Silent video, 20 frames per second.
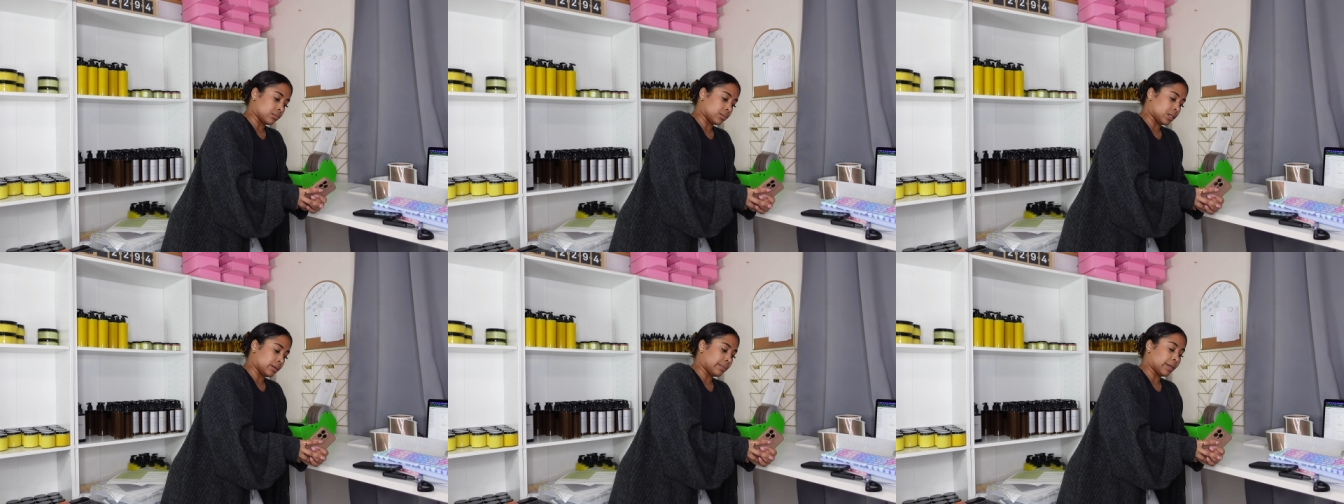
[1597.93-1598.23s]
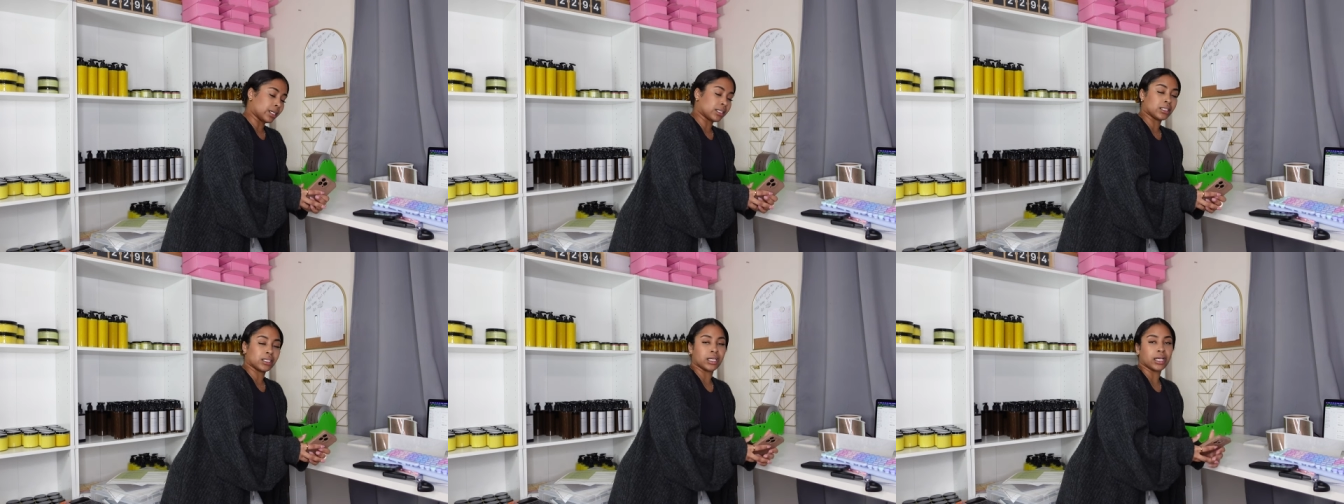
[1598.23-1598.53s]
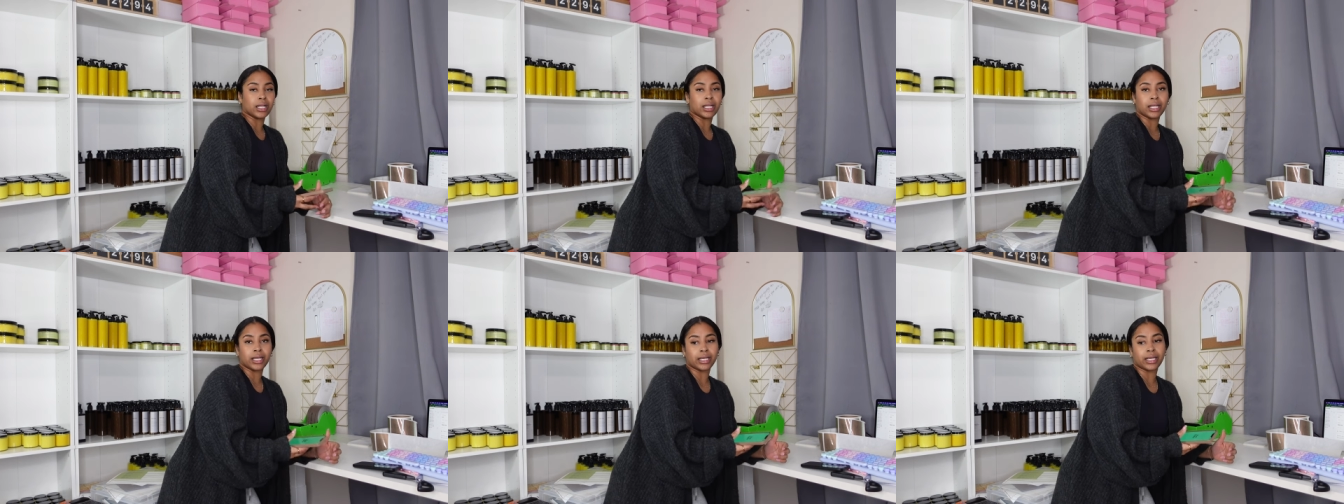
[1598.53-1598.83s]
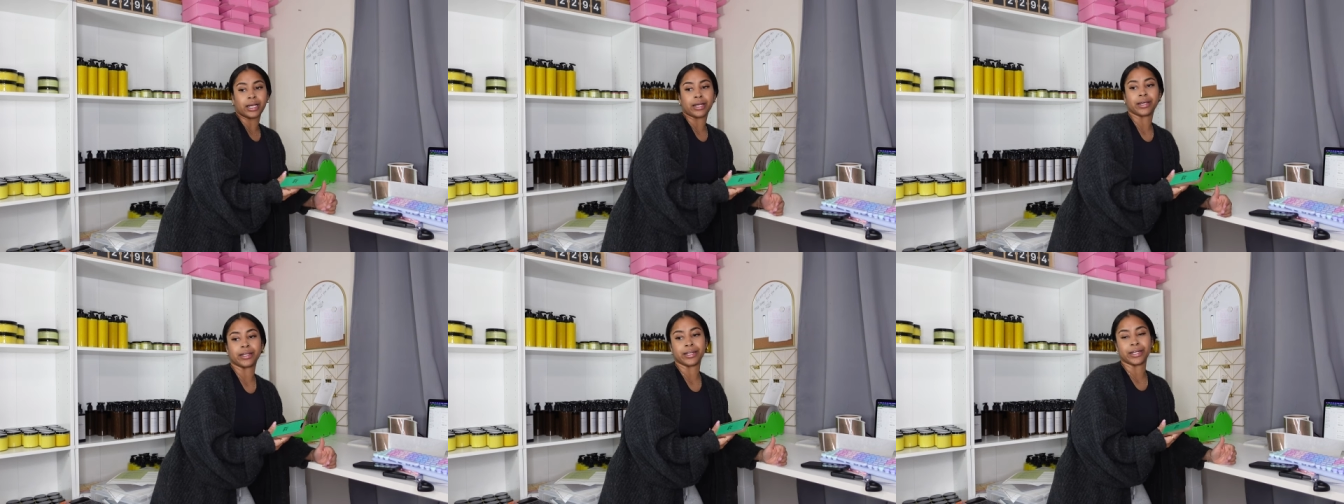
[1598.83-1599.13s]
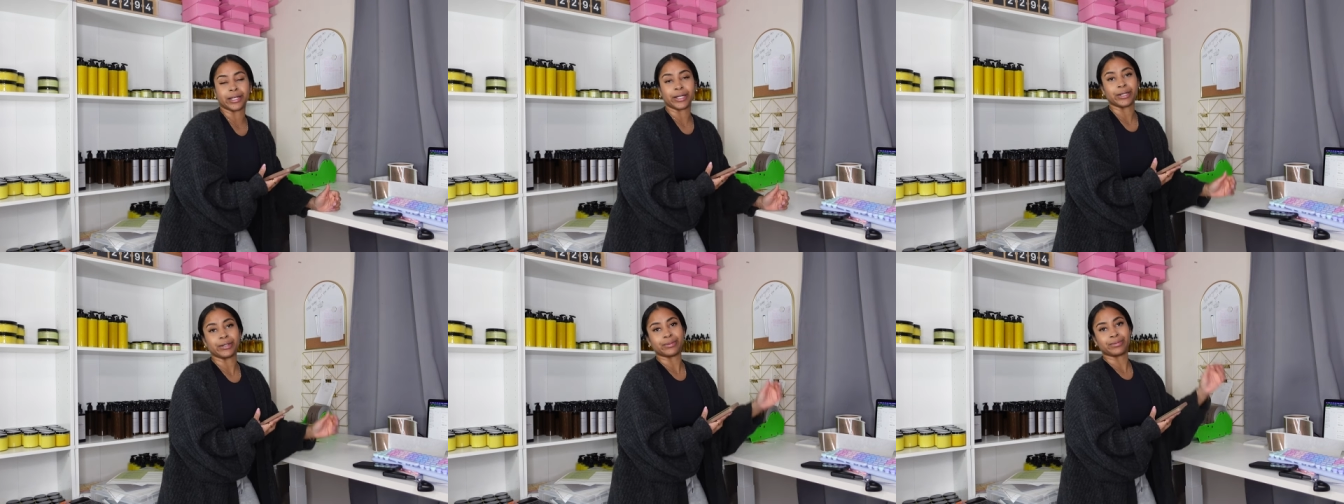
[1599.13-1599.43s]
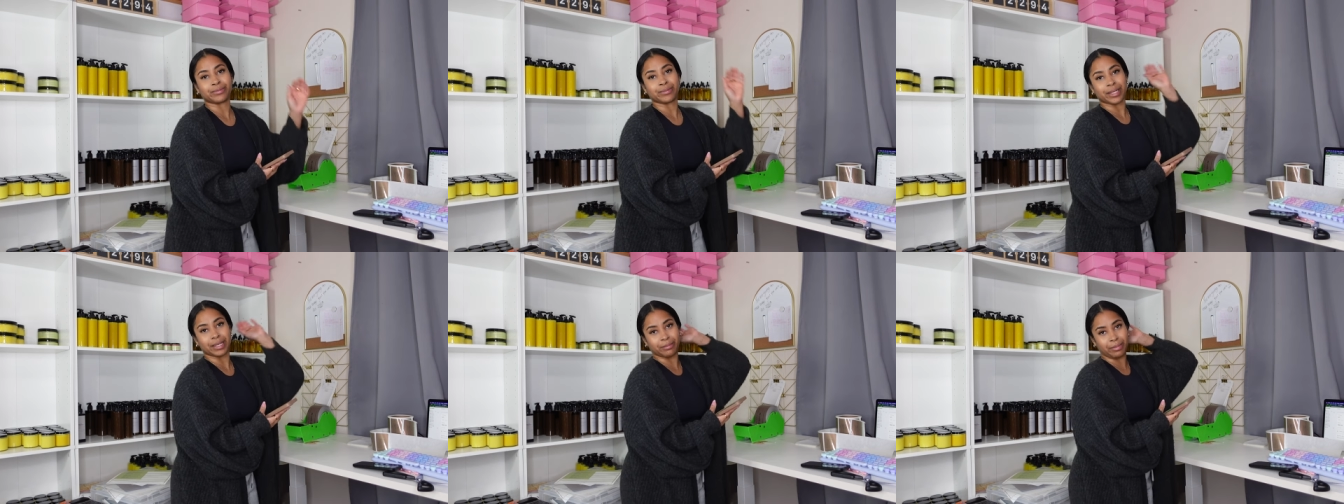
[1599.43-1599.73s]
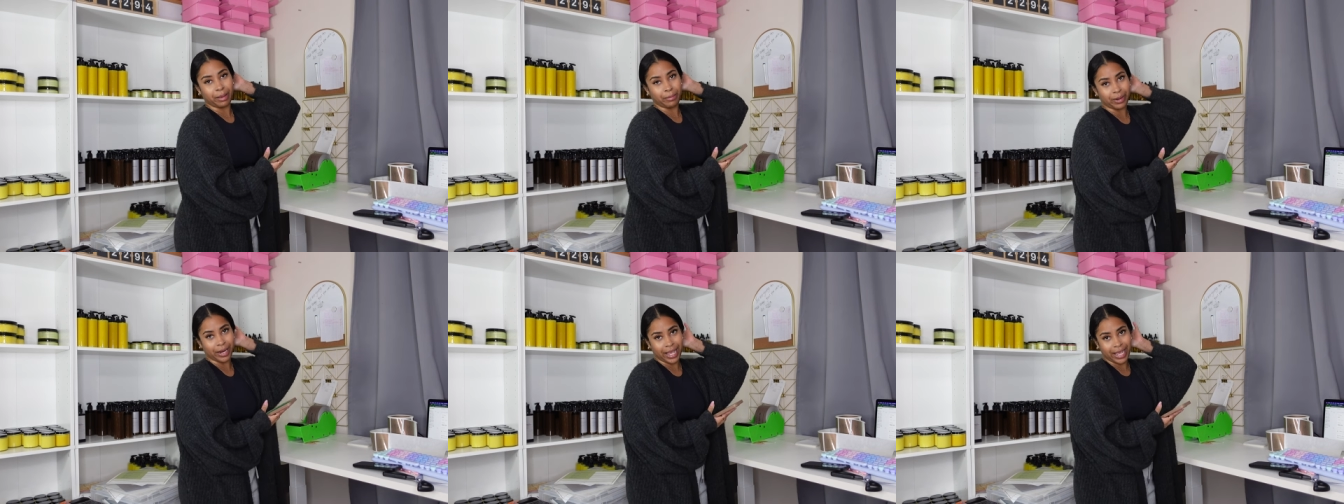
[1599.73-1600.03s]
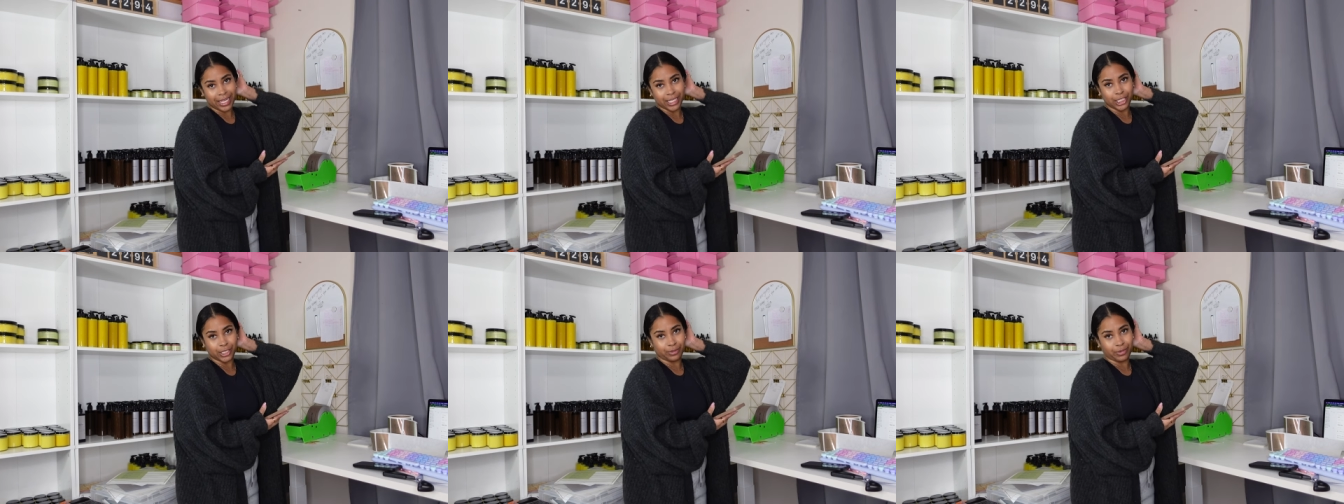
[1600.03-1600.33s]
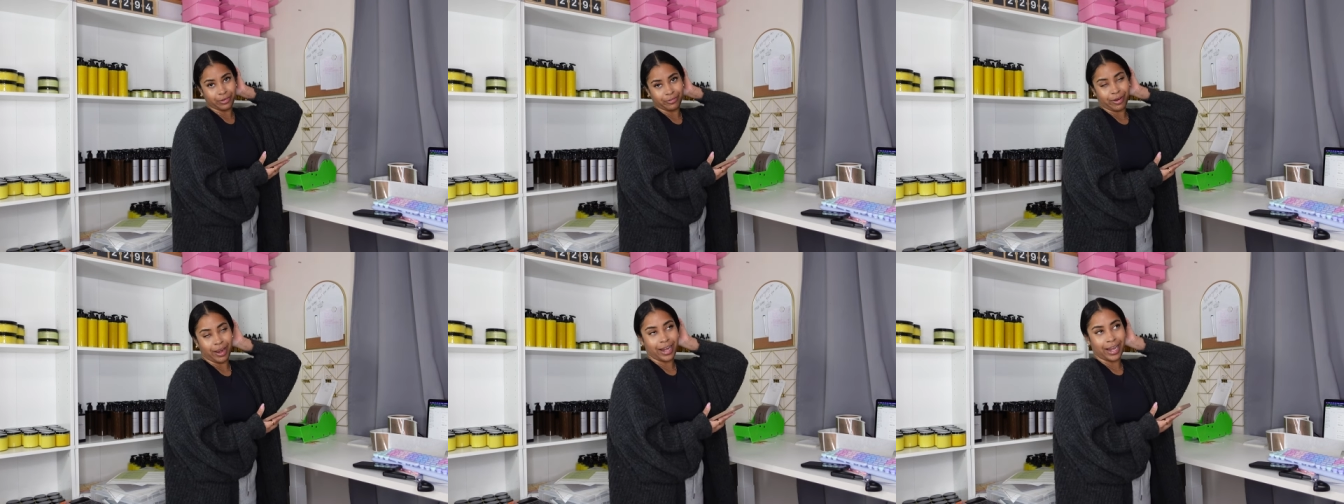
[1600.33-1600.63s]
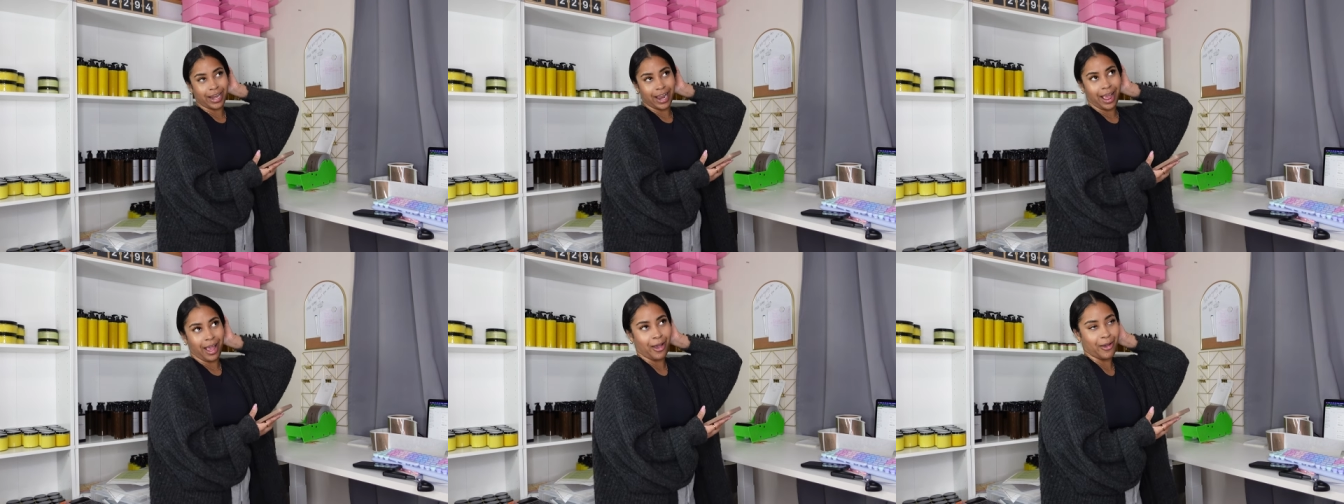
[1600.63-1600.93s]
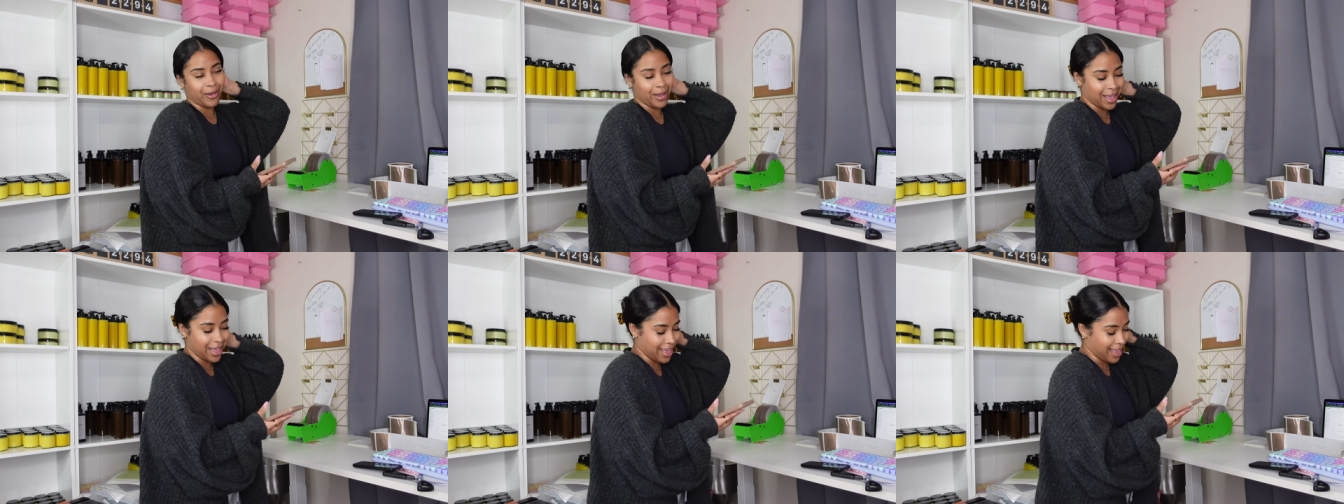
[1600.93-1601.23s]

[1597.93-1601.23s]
I'm asking y'all like y'all gonna know and be able to answer me right now.